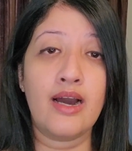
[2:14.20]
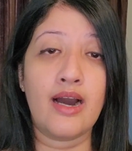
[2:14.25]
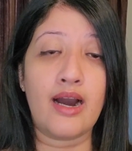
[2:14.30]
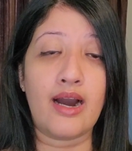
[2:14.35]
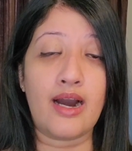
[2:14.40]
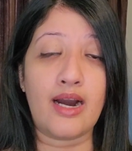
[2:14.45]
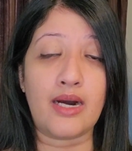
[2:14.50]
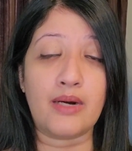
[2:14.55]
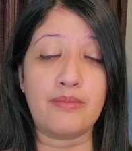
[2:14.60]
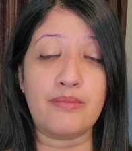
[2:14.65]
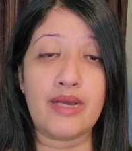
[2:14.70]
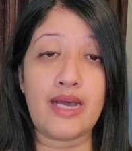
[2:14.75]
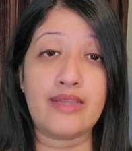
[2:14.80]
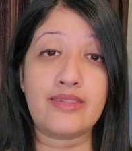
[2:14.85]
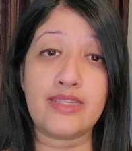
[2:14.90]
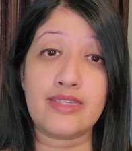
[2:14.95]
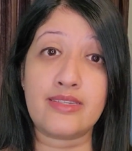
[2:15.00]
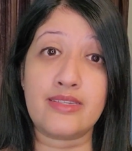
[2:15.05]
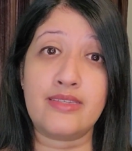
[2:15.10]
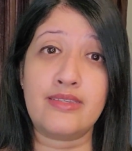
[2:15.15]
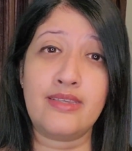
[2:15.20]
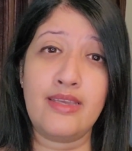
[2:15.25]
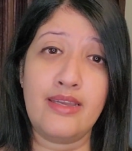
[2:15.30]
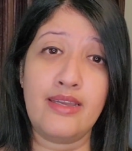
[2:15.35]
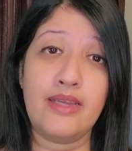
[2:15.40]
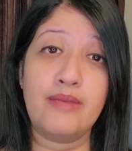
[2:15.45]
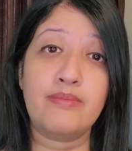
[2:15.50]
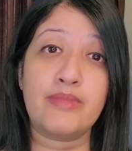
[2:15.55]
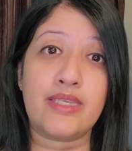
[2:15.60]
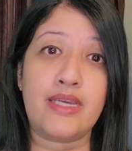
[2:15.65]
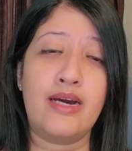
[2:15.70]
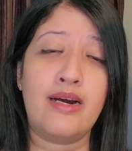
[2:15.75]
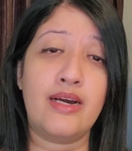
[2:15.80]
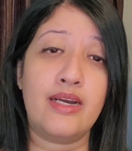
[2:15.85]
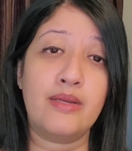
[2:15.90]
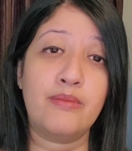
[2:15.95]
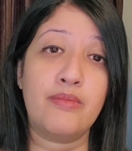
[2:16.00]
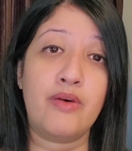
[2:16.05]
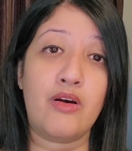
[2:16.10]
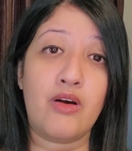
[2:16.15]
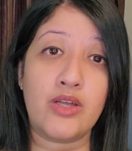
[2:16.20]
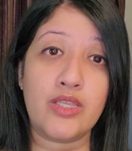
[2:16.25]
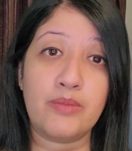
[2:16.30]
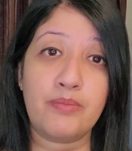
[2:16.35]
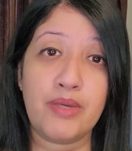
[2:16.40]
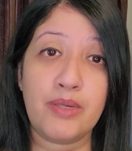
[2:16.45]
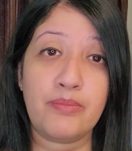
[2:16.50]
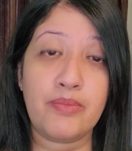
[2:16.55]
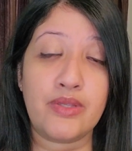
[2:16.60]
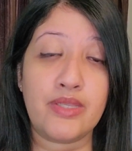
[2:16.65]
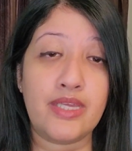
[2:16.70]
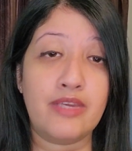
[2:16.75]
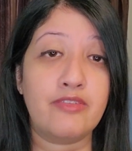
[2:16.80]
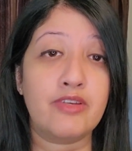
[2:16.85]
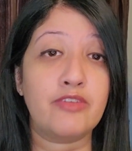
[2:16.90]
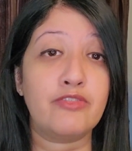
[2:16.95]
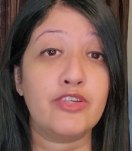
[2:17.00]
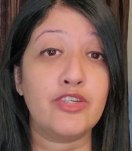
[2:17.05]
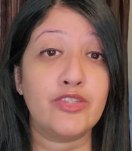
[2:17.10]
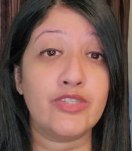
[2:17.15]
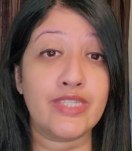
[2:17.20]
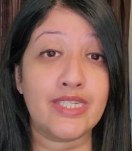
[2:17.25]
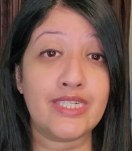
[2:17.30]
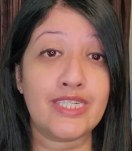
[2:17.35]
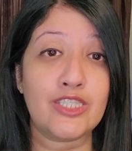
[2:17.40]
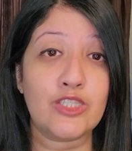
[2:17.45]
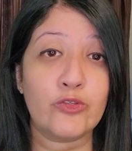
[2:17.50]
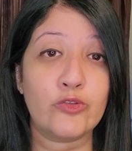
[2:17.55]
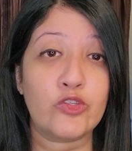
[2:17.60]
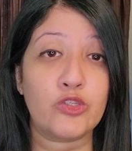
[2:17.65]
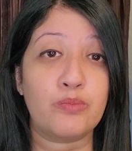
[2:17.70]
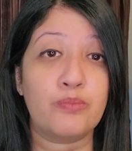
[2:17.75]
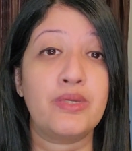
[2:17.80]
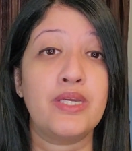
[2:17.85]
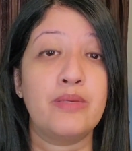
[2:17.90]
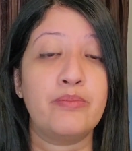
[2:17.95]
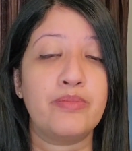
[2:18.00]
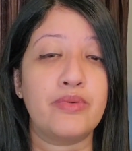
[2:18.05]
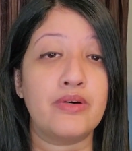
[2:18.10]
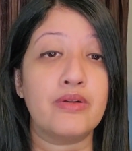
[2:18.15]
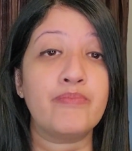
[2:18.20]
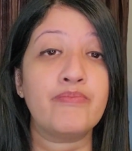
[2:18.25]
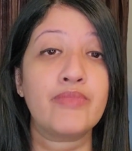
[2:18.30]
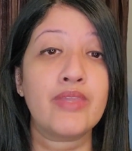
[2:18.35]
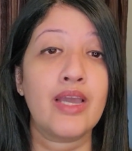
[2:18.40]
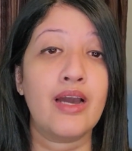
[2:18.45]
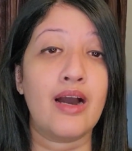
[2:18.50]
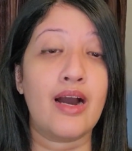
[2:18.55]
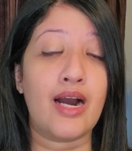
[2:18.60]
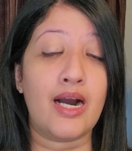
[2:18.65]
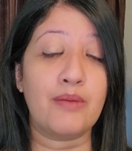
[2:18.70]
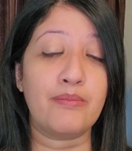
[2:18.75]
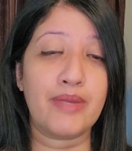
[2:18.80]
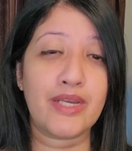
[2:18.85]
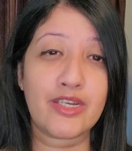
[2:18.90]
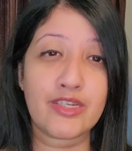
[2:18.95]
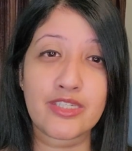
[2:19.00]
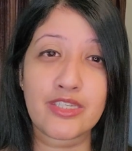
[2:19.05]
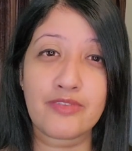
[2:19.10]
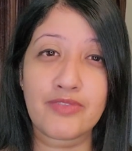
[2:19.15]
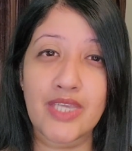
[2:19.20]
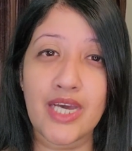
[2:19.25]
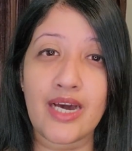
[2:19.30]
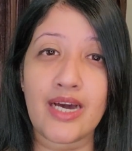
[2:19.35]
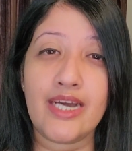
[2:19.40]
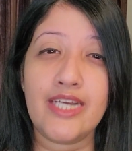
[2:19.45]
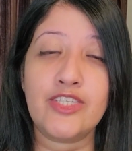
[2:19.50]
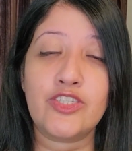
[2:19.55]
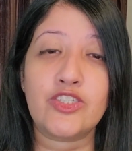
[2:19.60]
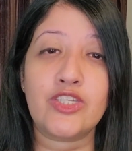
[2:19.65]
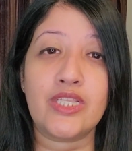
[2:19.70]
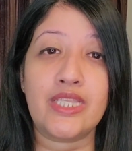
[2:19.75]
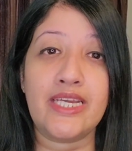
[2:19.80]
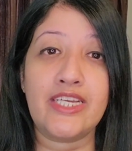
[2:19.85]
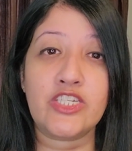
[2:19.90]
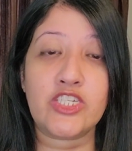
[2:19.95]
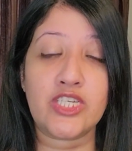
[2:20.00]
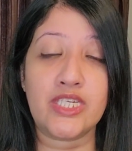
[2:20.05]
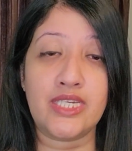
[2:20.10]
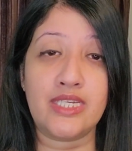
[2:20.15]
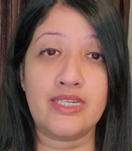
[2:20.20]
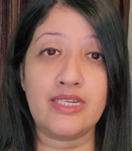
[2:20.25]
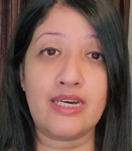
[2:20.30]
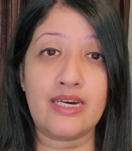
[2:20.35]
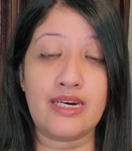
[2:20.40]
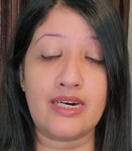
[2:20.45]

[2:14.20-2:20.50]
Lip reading: At the same time, all the people, even if you didn't lose people, because of the isolation,